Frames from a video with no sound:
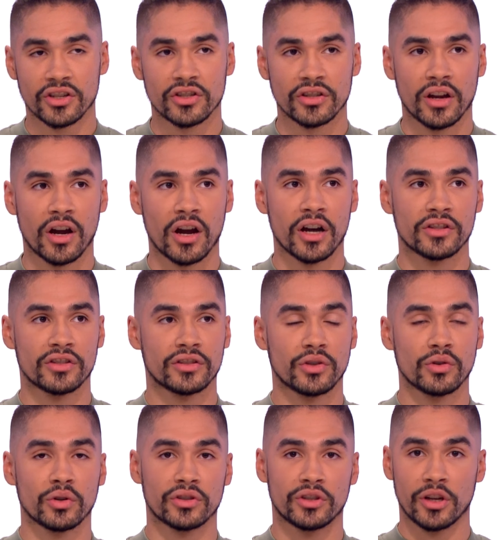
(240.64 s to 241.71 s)
just so hard to
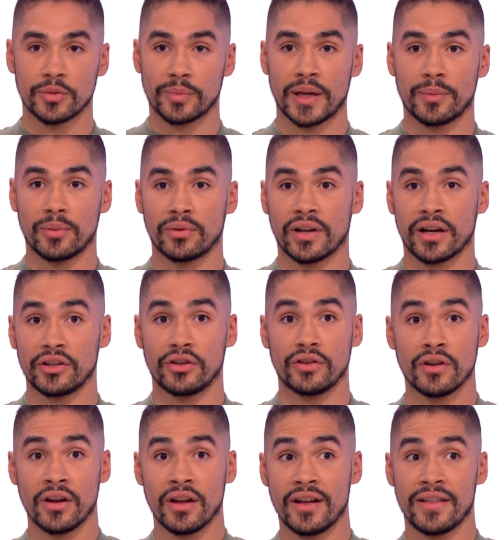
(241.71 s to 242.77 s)
talk to those people that,
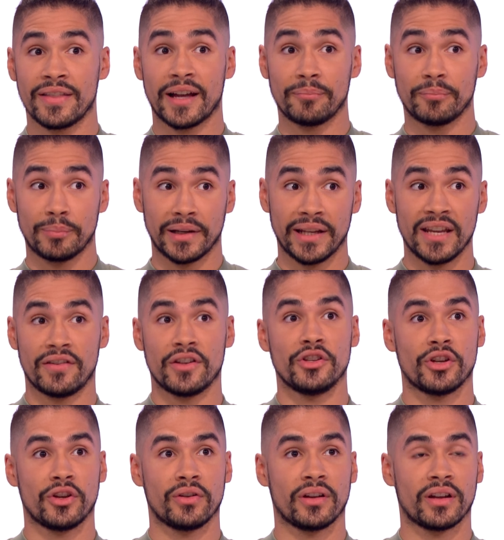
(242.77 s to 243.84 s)
you, that believe in
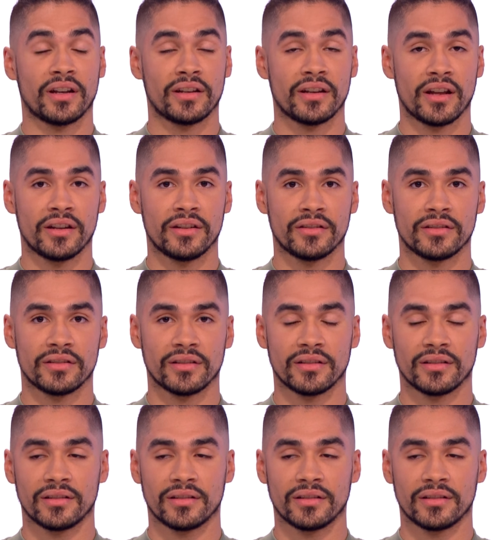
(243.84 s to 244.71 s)
you and... and